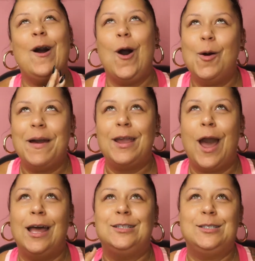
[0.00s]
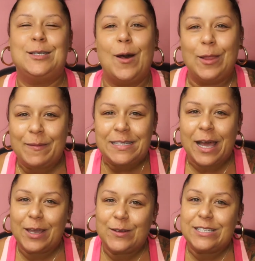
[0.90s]
Oh my god, so let me
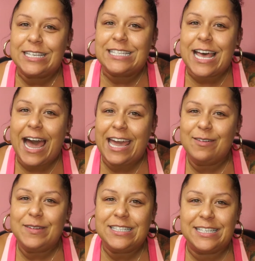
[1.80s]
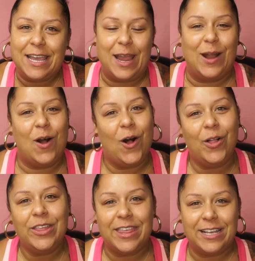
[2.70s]
tell you, since I have been seeing
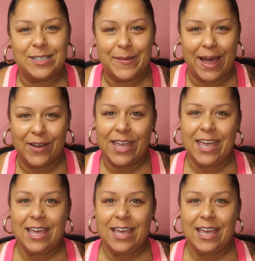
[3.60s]
all the things about